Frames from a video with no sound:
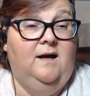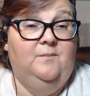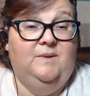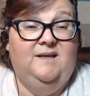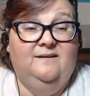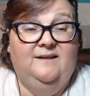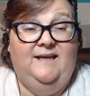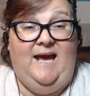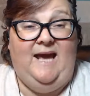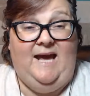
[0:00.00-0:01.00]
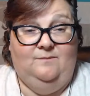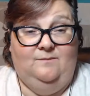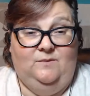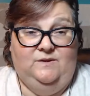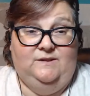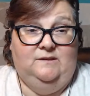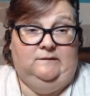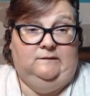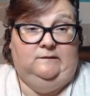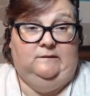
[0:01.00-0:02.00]
Killing animals
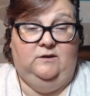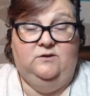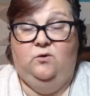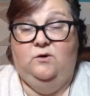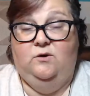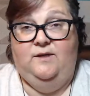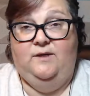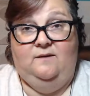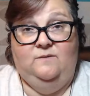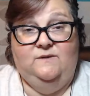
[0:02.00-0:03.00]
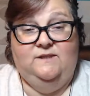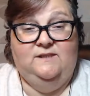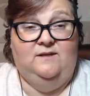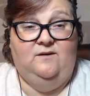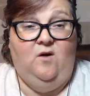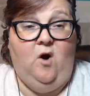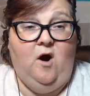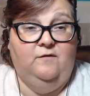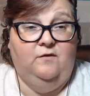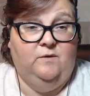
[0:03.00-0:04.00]
or torturing animals. This is an
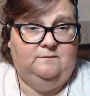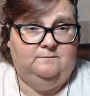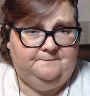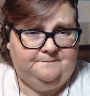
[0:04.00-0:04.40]
awful one.